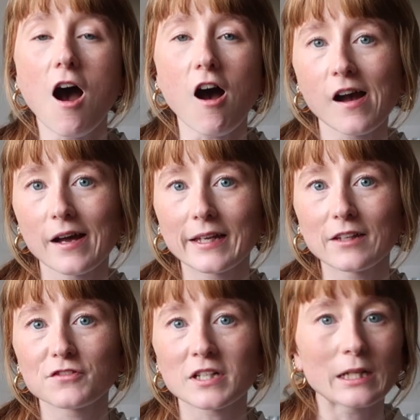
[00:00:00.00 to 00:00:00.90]

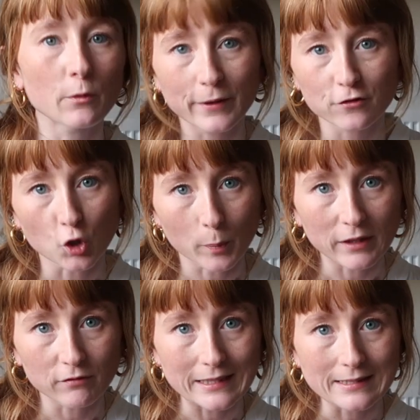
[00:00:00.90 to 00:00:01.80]
I've done a little bit of
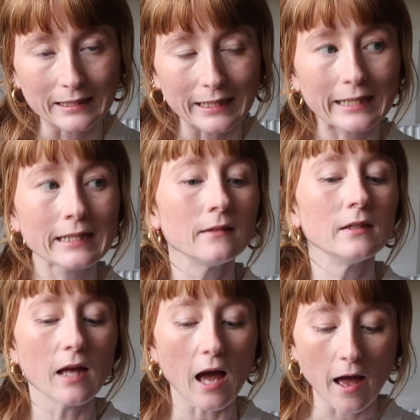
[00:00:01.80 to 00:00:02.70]
shopping recently,
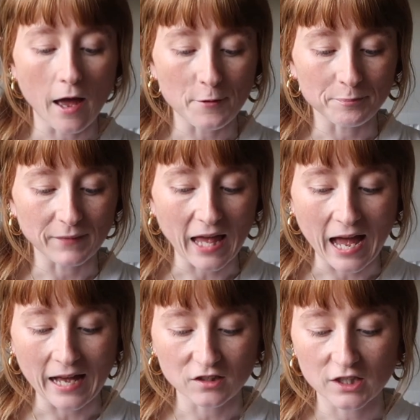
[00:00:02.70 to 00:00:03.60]
and
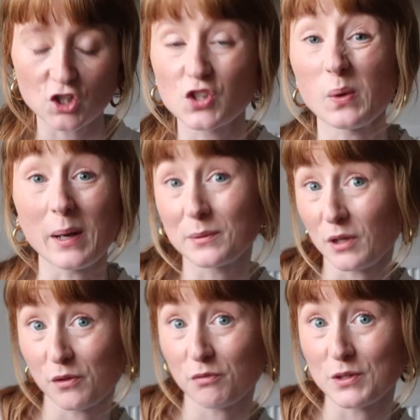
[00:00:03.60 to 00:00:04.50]
I just thought I would
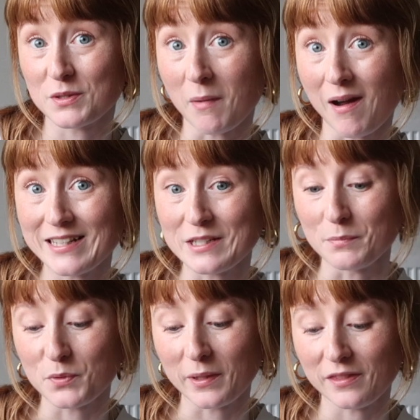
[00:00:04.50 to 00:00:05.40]
go through some
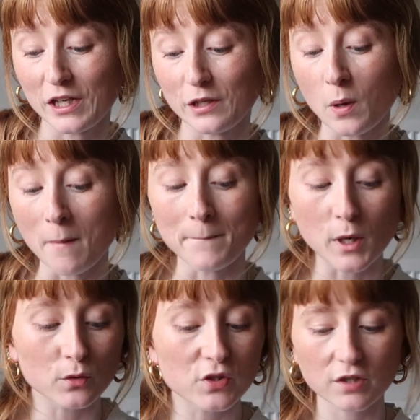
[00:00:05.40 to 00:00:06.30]
items with you.
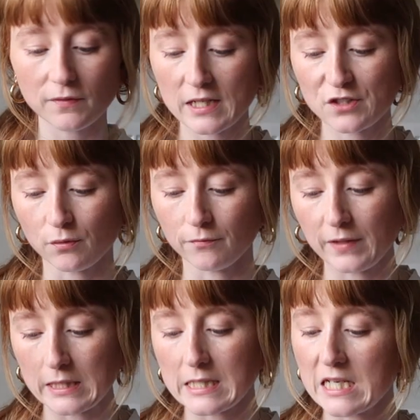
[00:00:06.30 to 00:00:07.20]
Most of it is from
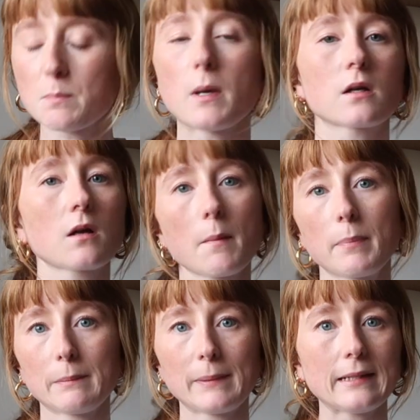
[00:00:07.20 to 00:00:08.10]
Vinted, but a
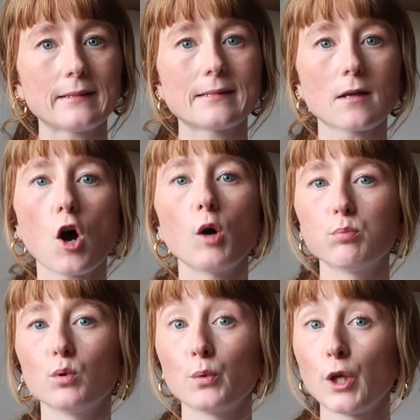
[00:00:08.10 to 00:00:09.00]
couple of pieces are
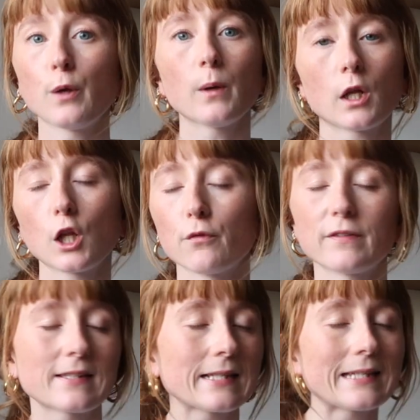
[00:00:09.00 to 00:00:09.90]
bought new, and I'll
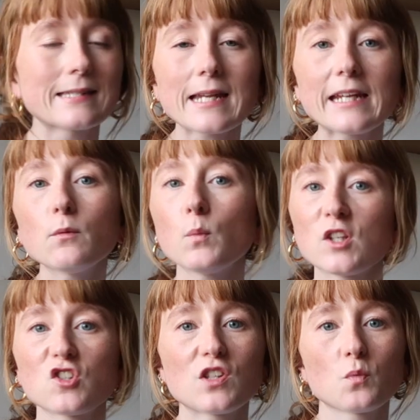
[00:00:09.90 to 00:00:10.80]
obviously state
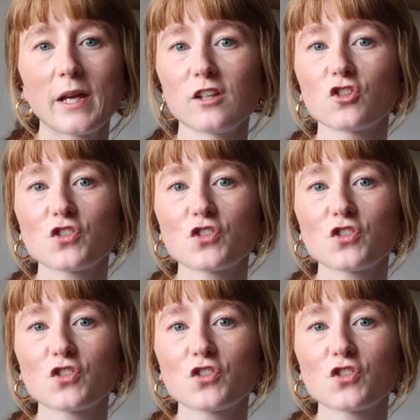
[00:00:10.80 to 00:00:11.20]
which is which.